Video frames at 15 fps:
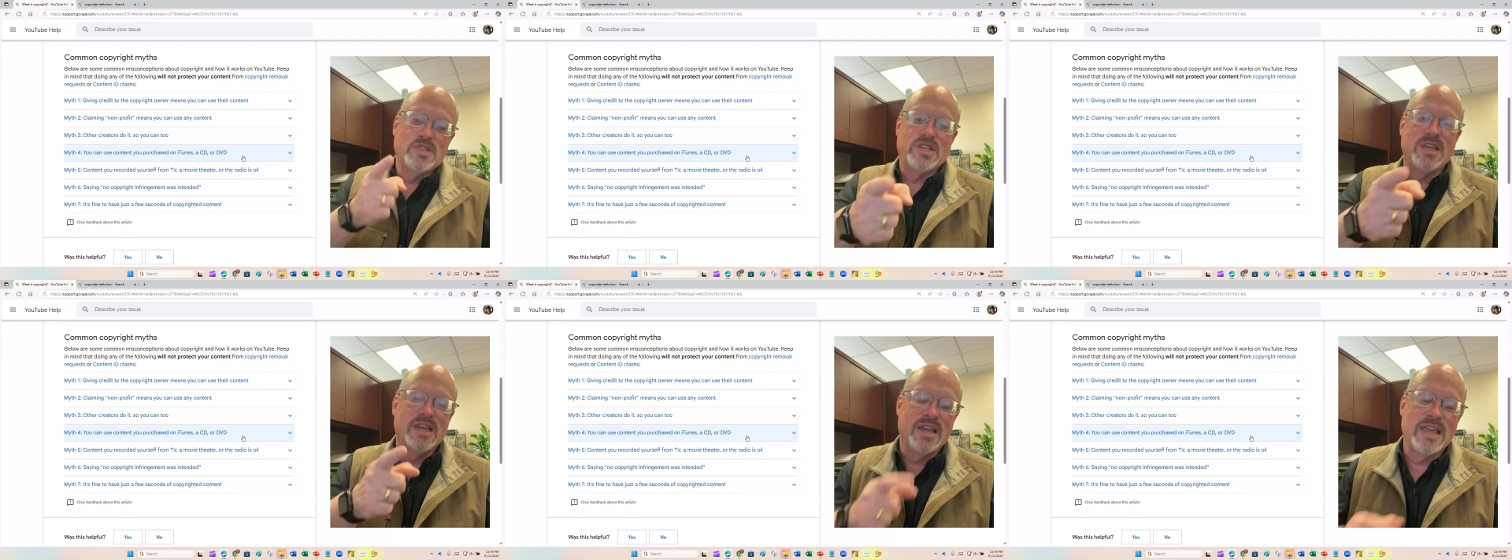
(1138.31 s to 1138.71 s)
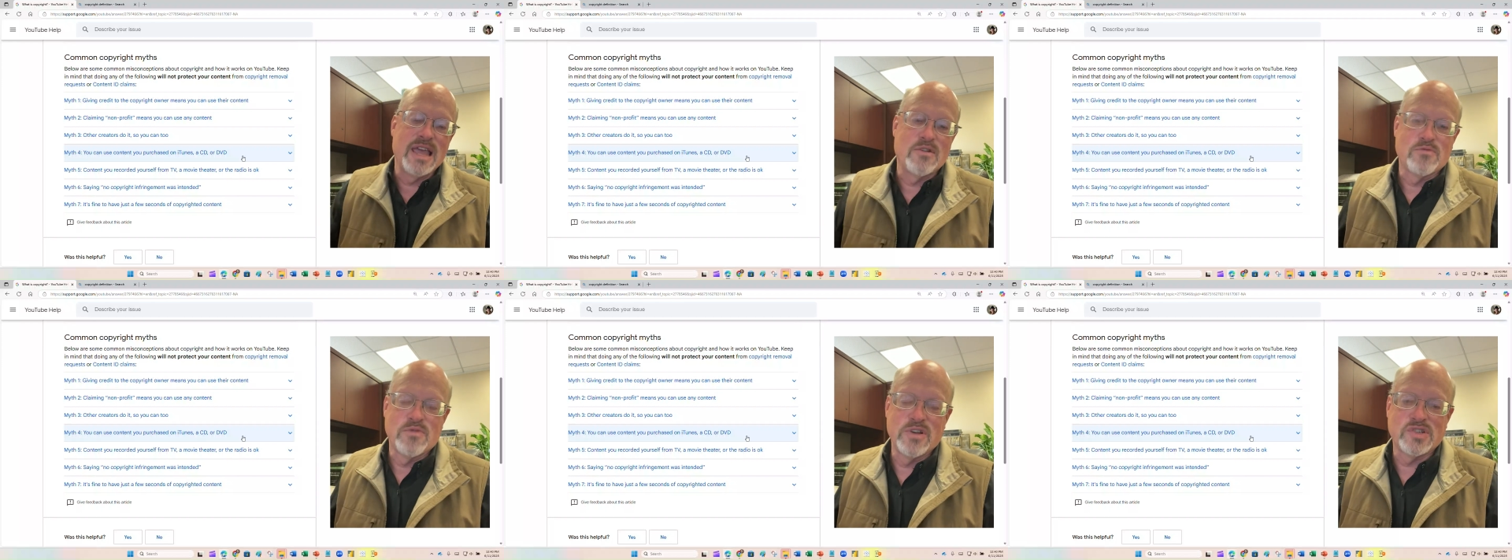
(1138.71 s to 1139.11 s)
We'll see you
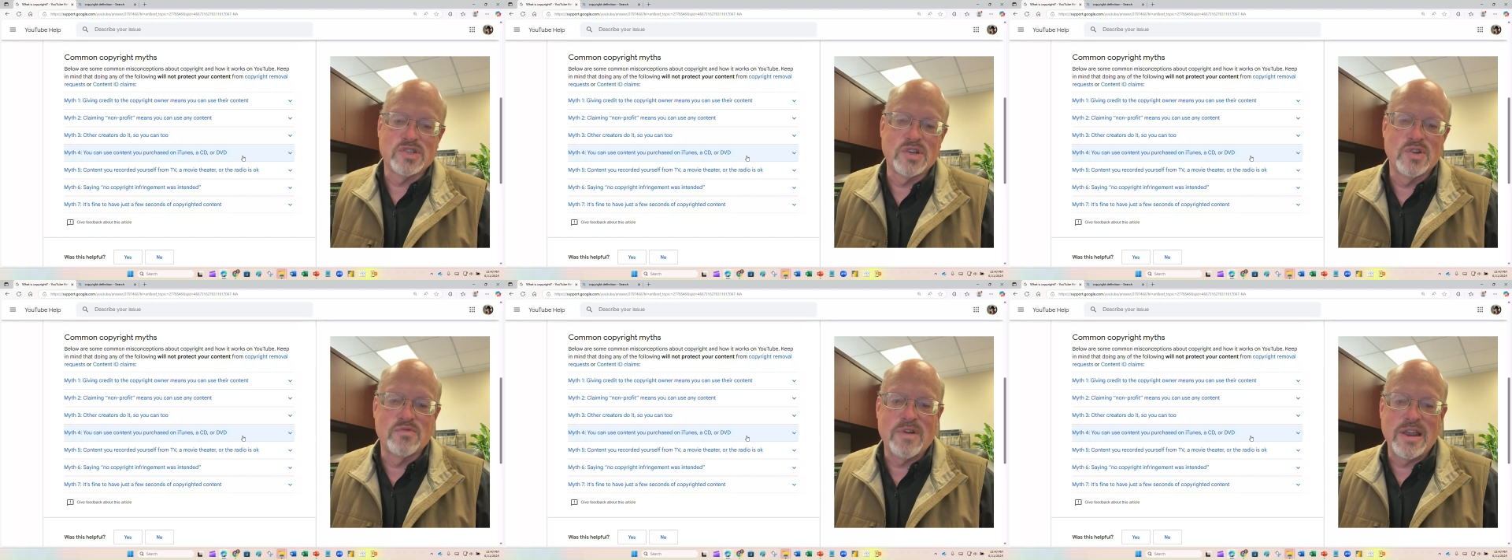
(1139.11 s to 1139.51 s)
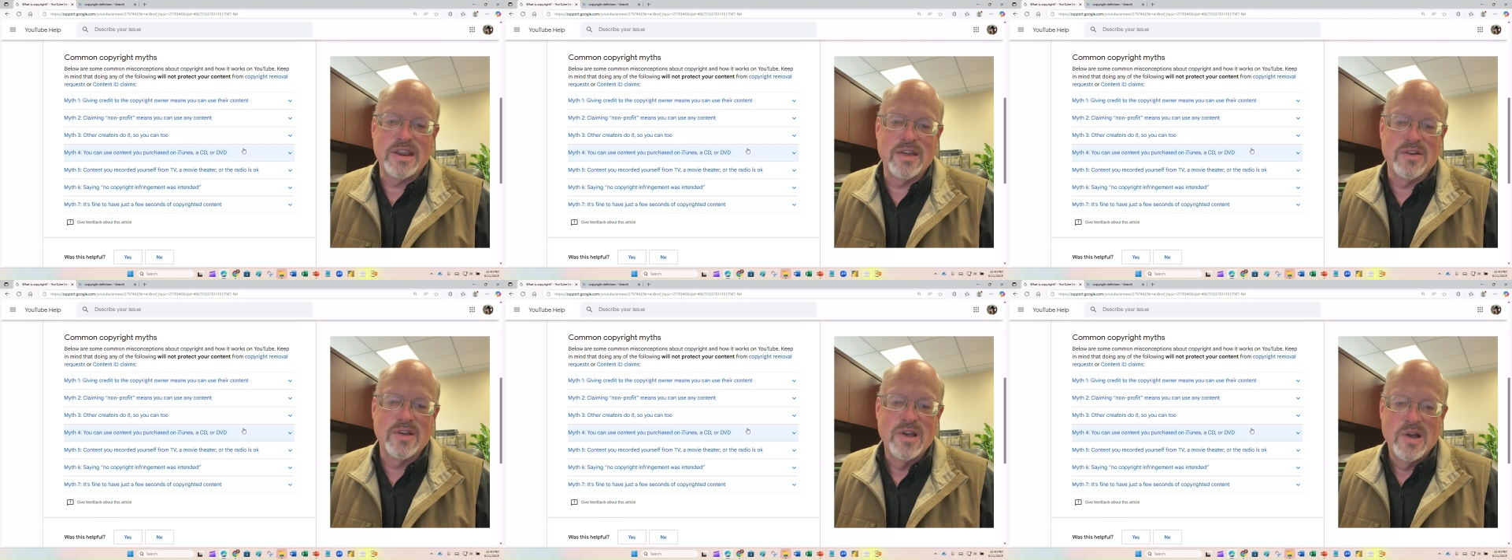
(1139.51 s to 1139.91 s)
again real soon right
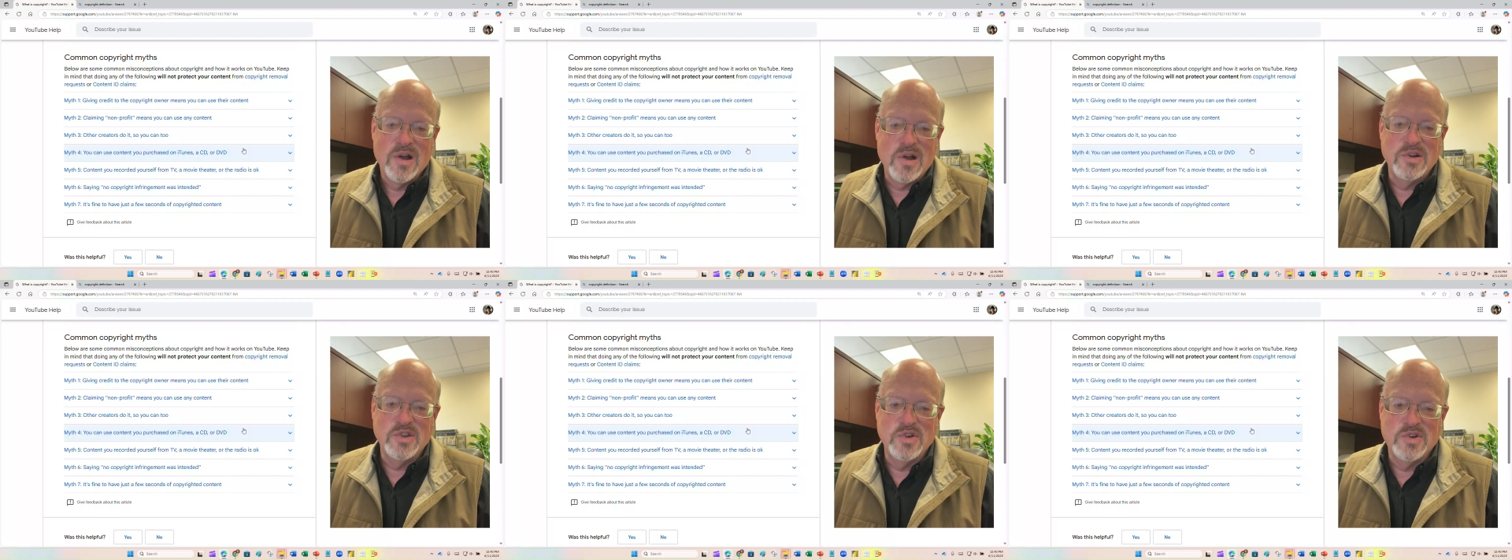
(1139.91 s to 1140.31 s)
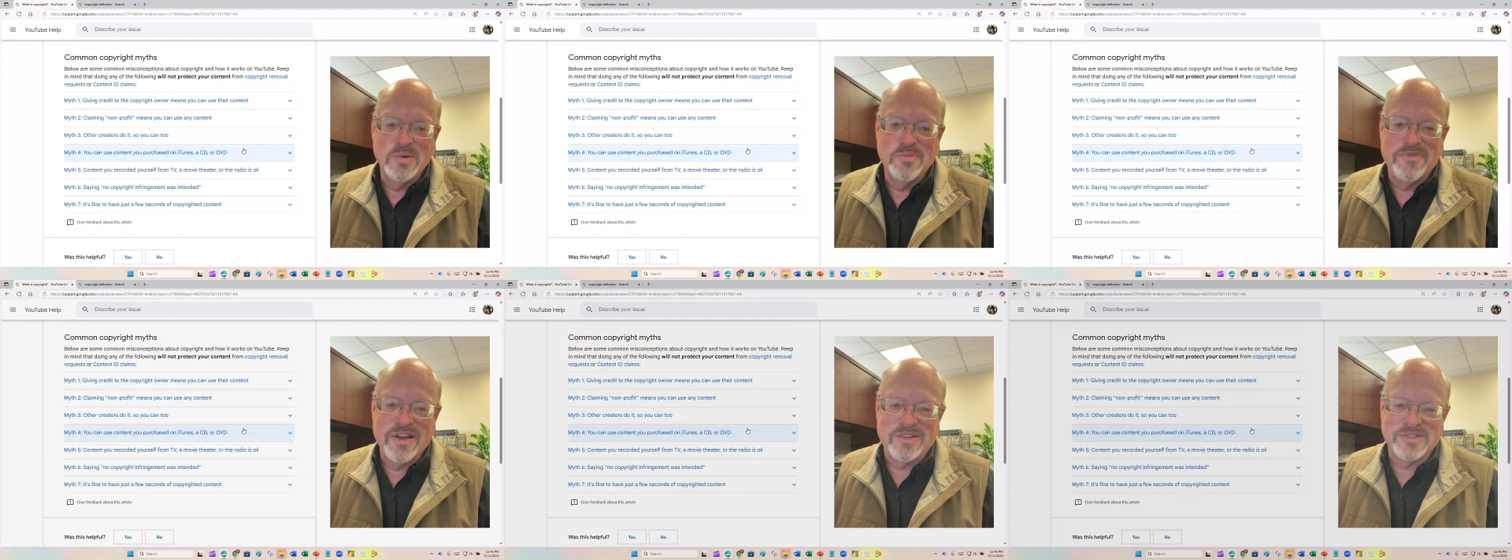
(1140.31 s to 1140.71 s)
here on
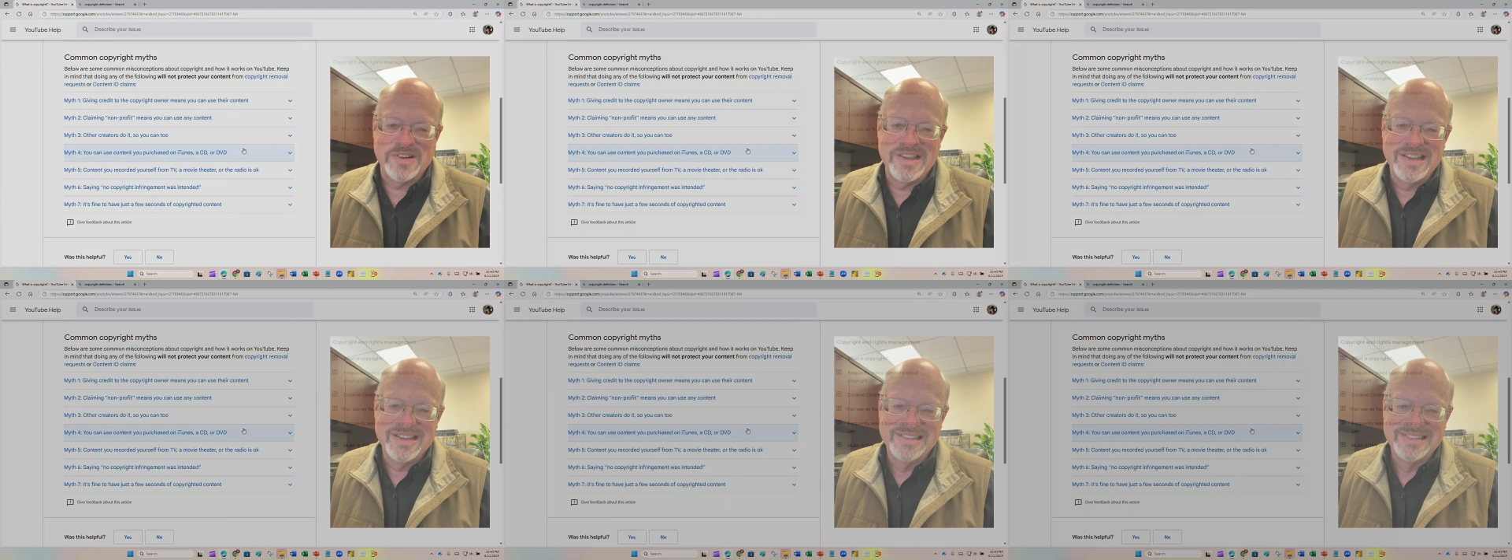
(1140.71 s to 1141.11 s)
YouTube Foundry.